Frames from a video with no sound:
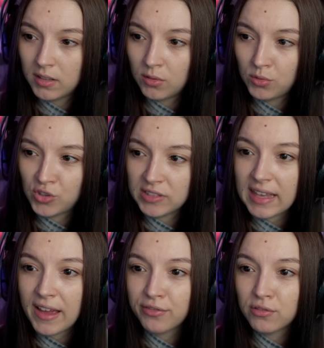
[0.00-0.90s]
we just
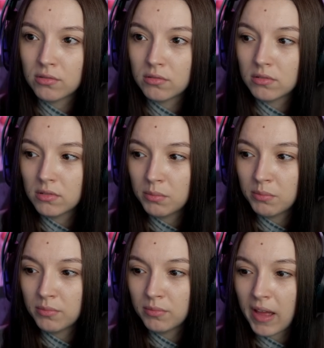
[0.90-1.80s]
have to
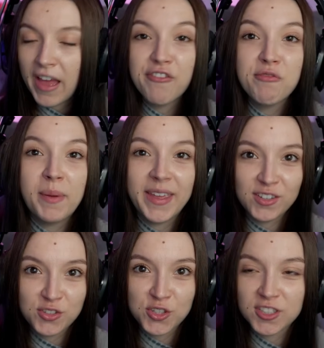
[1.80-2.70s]
have
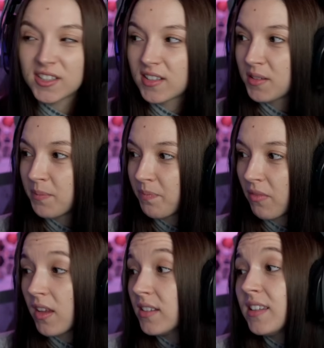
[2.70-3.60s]
patience.
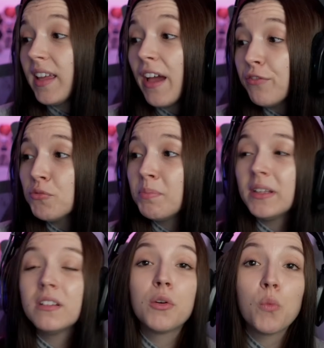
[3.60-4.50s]
Because they have to
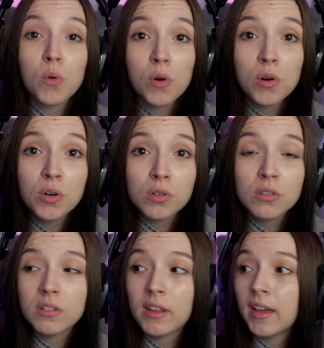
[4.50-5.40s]
build the world,
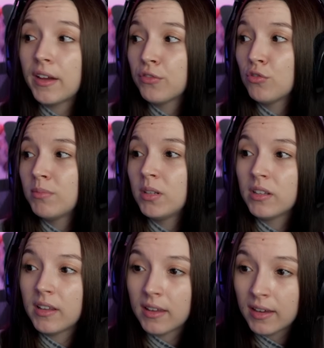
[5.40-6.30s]
they have to build
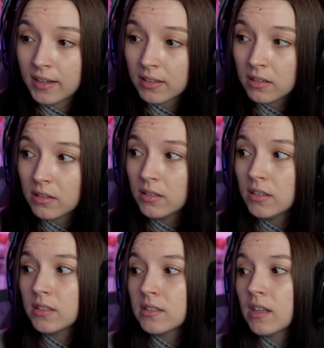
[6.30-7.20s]
the
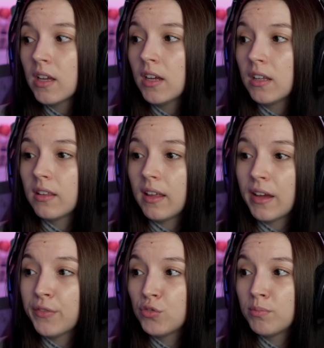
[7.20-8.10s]
characters, they
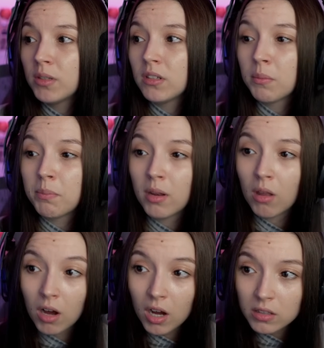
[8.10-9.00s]
have to build the
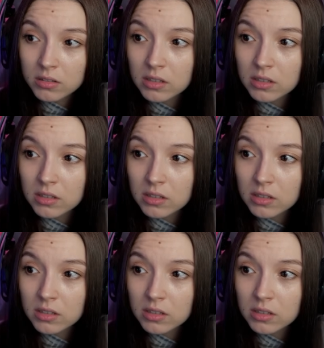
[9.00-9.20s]
plot.